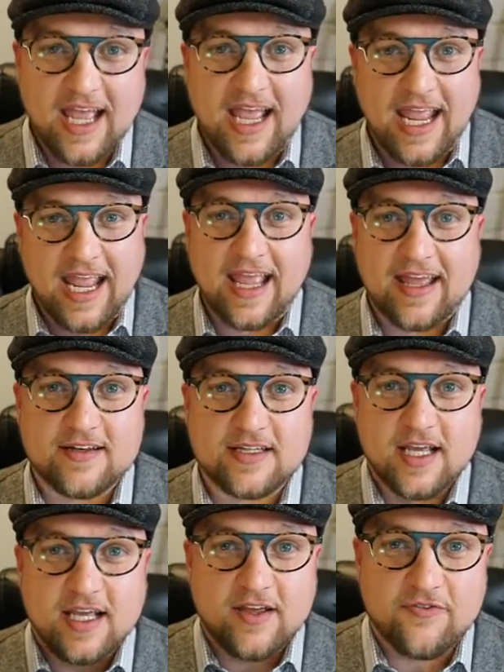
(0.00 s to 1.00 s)
And
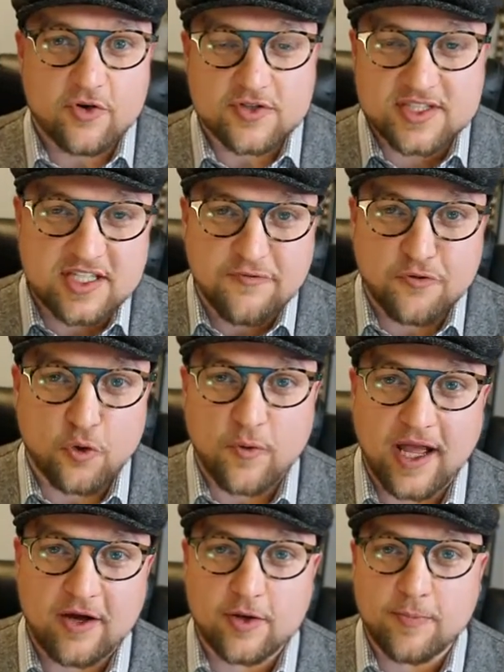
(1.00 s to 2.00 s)
if you're sniffing
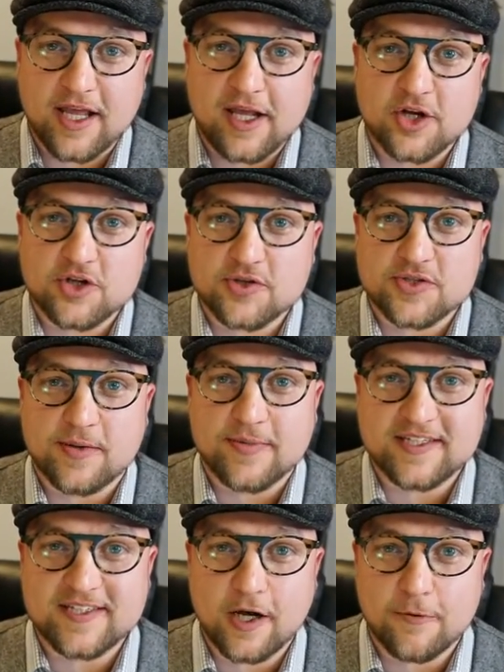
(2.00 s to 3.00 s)
around and making sure
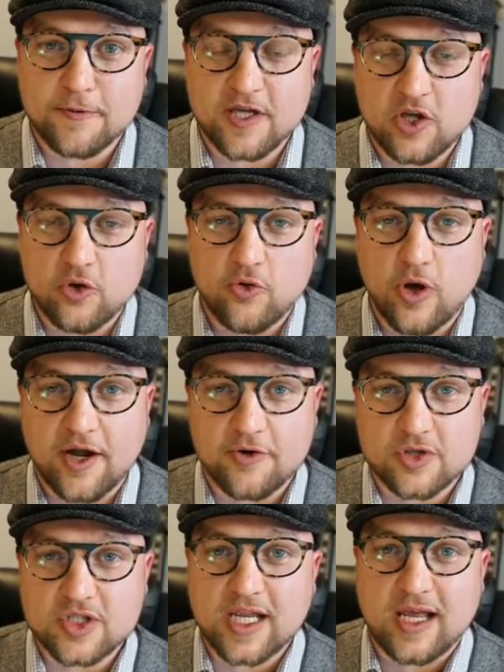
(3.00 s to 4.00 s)
somebody's helping you
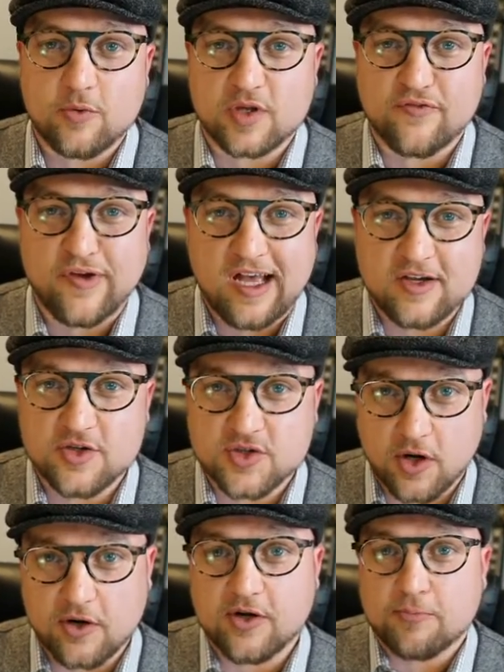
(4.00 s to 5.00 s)
understand what the values
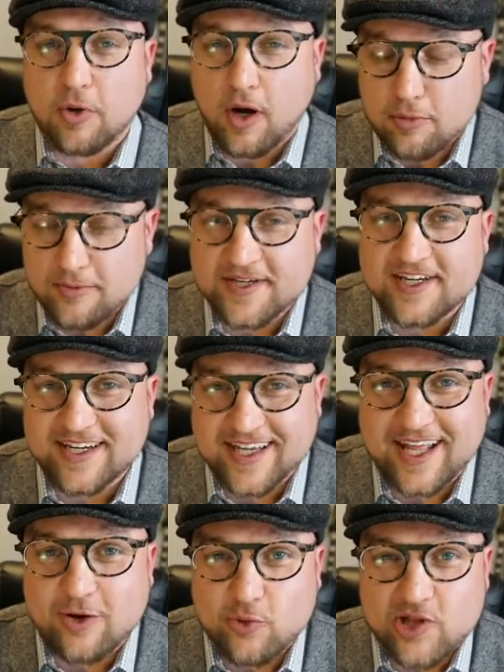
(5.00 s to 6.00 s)
are, you're probably going to
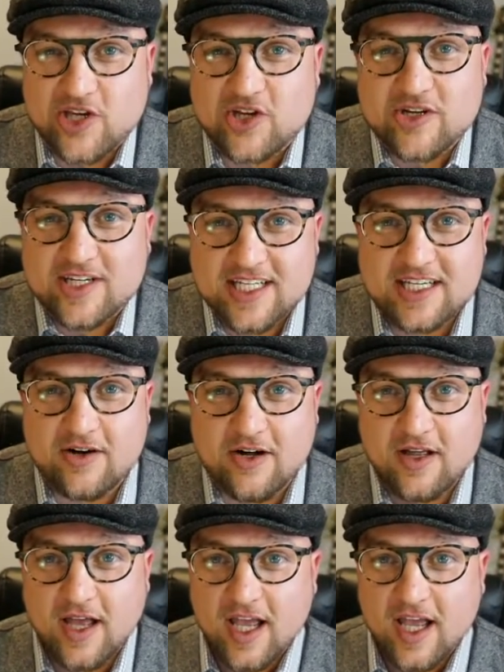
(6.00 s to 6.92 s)
get a really good deal.